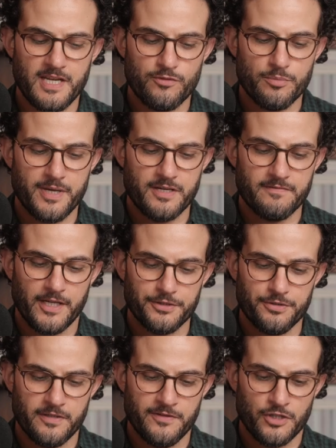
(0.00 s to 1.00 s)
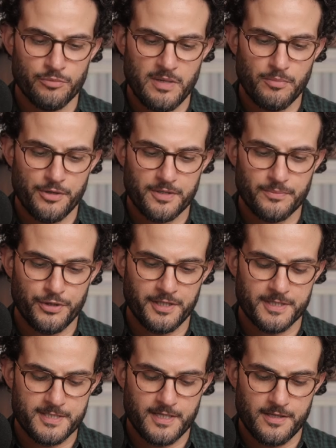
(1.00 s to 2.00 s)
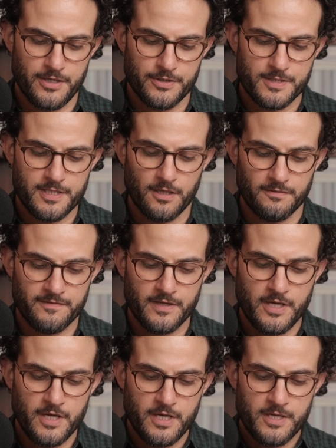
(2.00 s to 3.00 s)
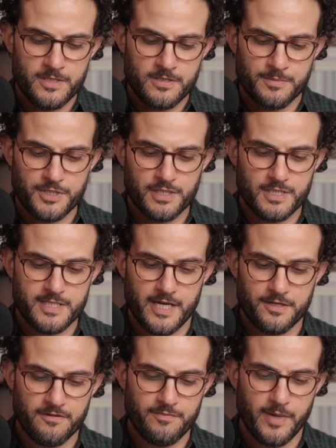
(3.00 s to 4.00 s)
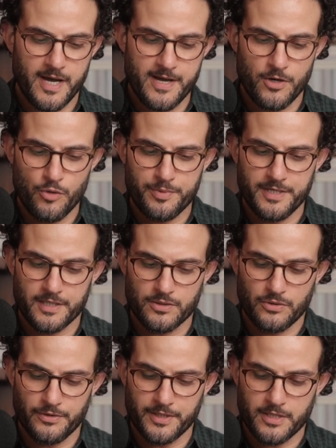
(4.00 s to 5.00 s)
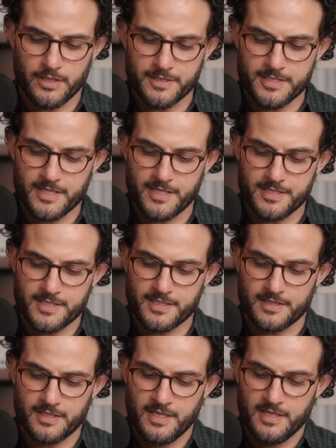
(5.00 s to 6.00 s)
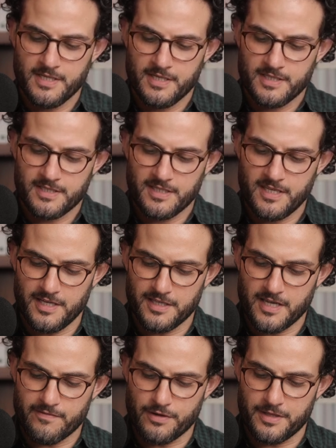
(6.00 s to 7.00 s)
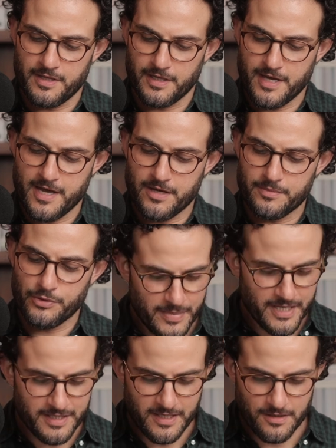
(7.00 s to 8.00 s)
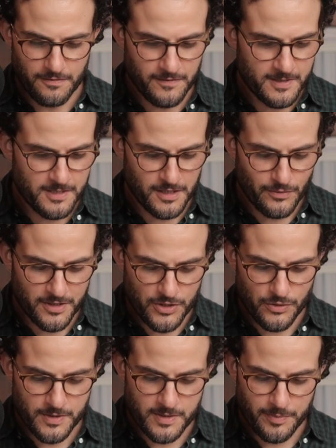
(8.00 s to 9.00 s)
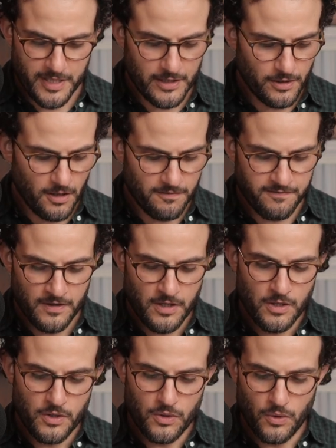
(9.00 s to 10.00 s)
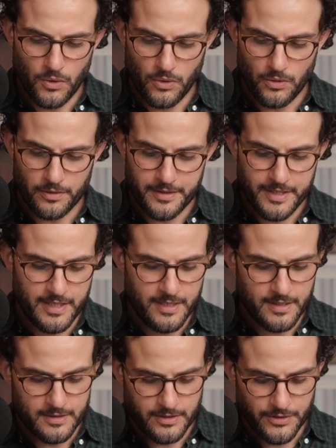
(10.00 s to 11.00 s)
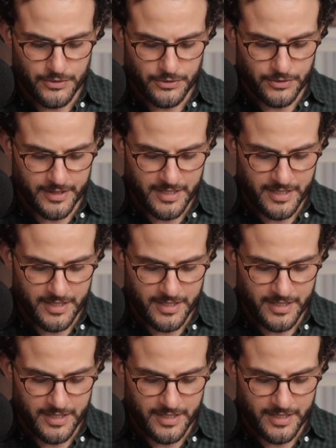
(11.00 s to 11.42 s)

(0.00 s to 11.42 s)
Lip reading: even better value if you can be bothered putting it together yourself. So I'm just going to start off by opening all the contents and getting everything out. But yeah, the first thing you want to do is peel off all the little